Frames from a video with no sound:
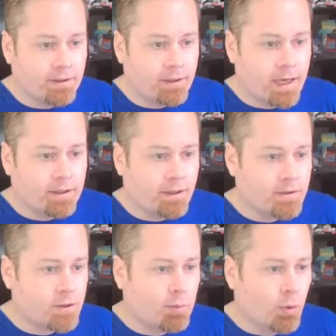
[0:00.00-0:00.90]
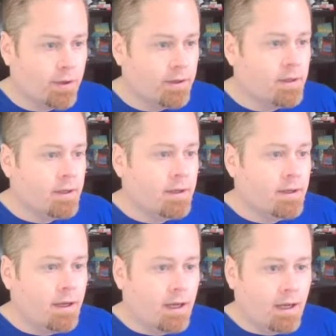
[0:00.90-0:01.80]
acted as support.
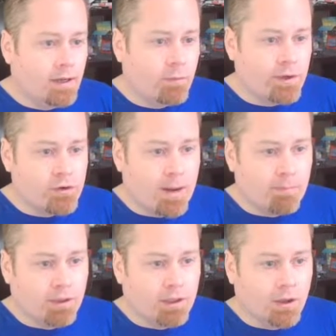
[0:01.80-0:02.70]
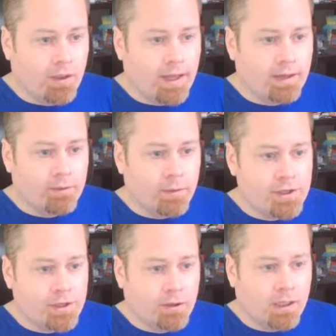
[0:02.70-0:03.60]
If we drop below that
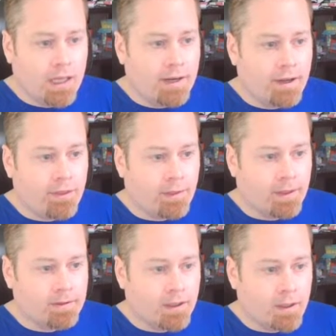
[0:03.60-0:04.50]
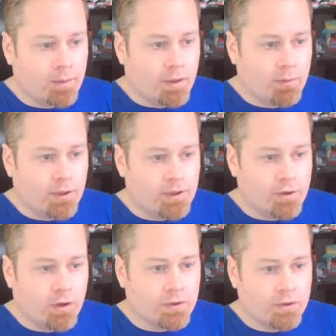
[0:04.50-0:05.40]
ratio line, I think that's going to be a pretty
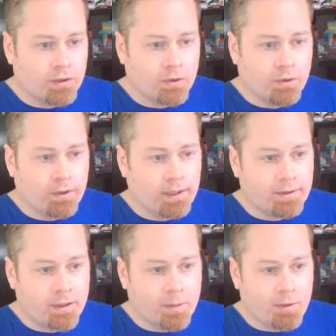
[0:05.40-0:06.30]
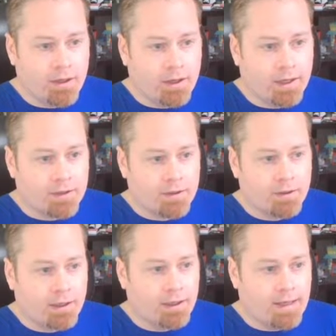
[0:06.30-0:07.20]
strong signal that that's going to be the next
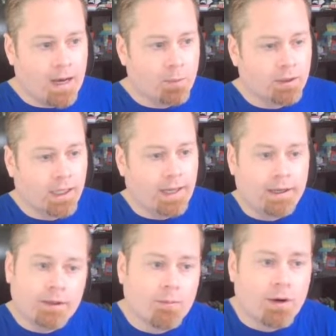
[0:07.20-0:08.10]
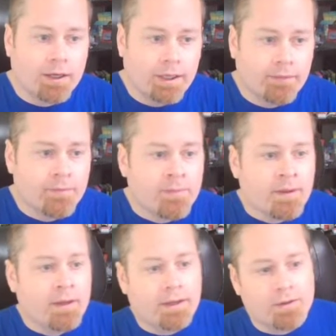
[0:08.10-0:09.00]
downward leg in the market.
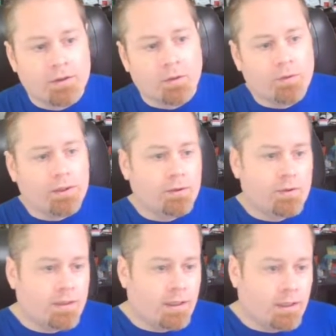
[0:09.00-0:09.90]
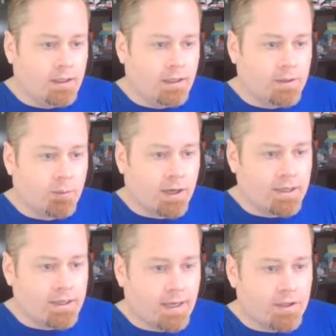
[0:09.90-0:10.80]
And so if we do see some
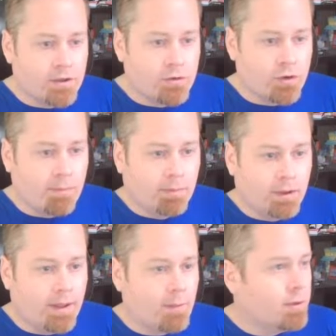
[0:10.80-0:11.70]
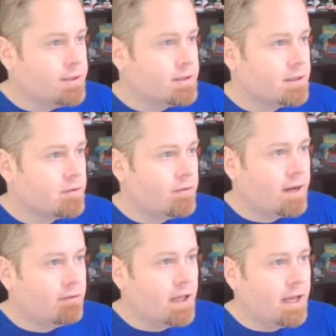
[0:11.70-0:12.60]
price action drop below that
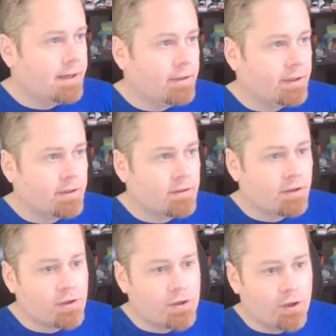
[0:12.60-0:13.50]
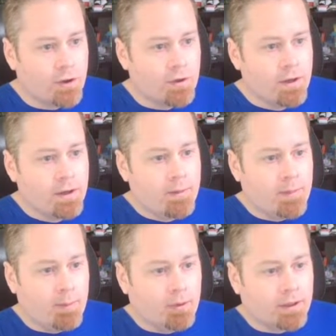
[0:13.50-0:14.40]
0.65 line, I think that's going to show
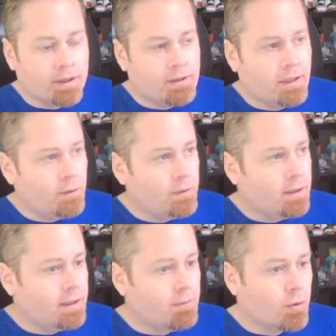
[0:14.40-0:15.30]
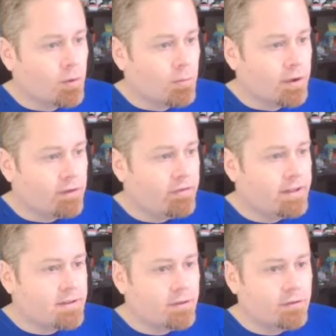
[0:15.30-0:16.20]
people are continuing to get more and more
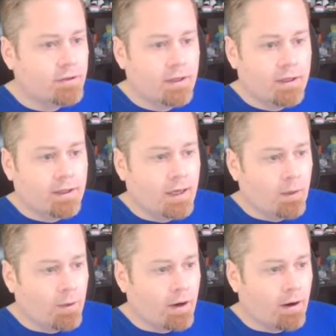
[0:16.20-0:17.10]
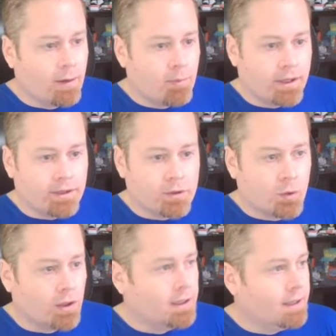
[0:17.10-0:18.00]
defensive. We are at pretty
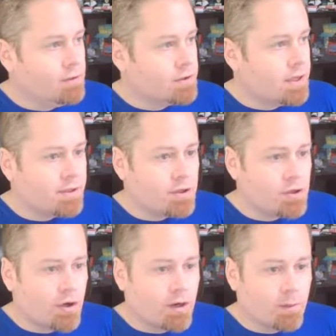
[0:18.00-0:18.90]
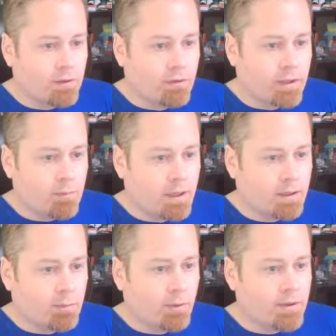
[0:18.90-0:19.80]
historic levels on this chart. We've only been
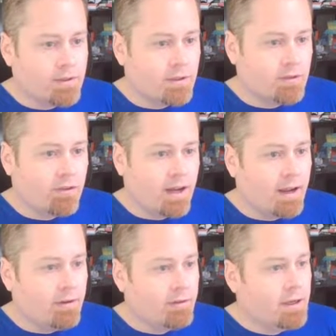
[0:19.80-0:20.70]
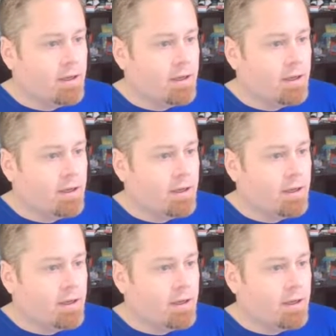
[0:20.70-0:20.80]
at the 0.65